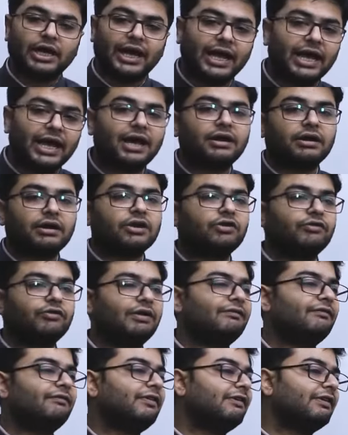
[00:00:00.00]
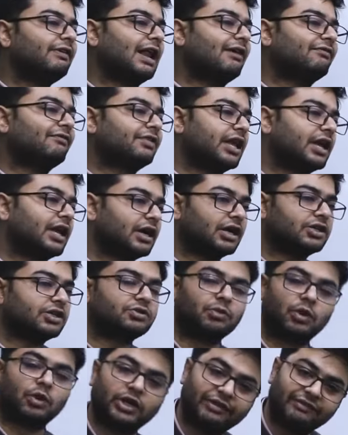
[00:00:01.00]
Here we will have
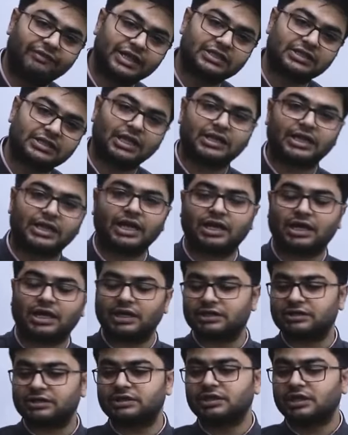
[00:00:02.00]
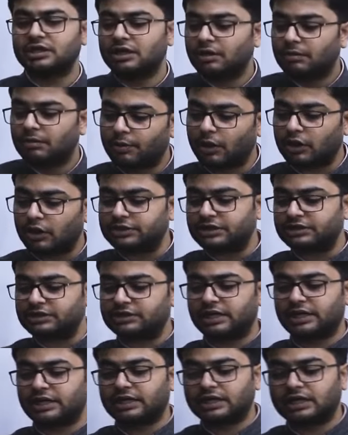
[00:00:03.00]
thinkers, motivational thinkers, process
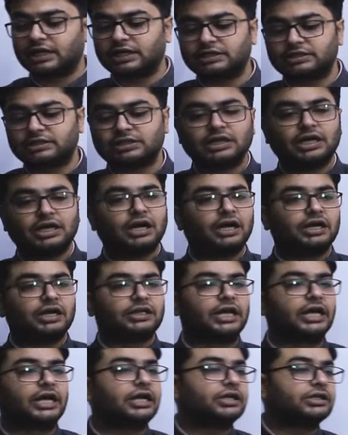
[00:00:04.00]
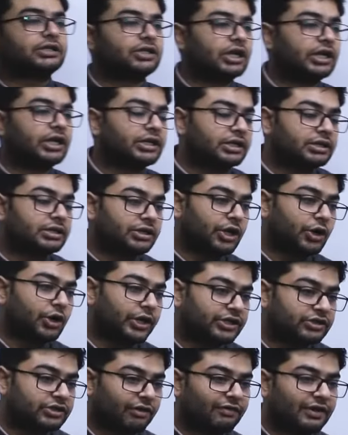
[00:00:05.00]
thinkers,
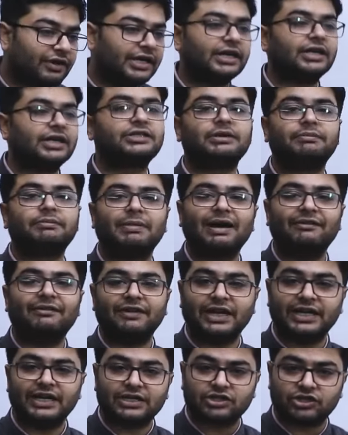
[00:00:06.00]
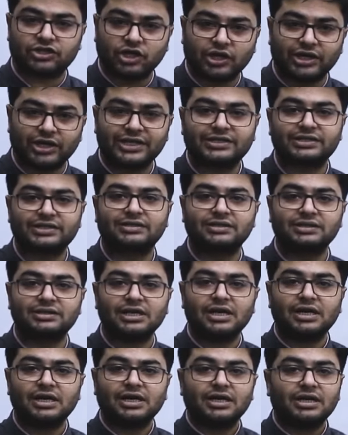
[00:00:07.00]
theories of leadership by various theorists,
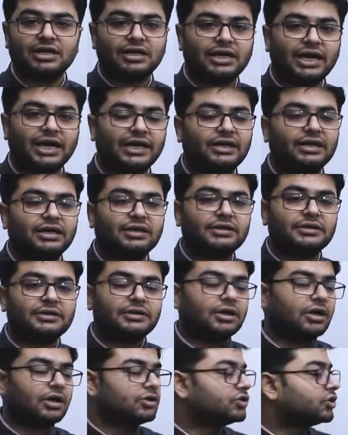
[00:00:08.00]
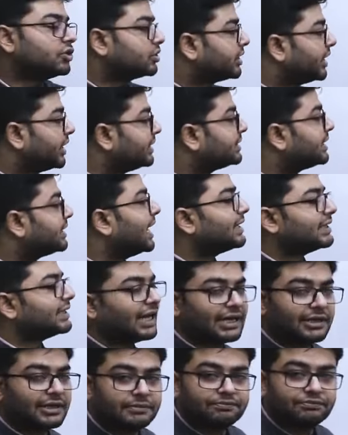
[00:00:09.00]
right? So things like
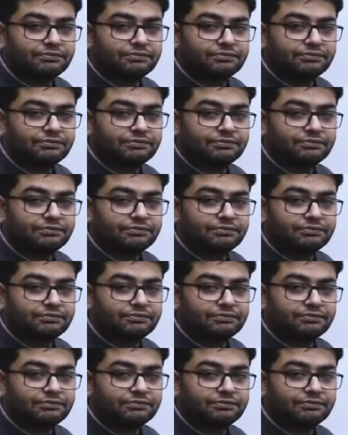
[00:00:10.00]
that.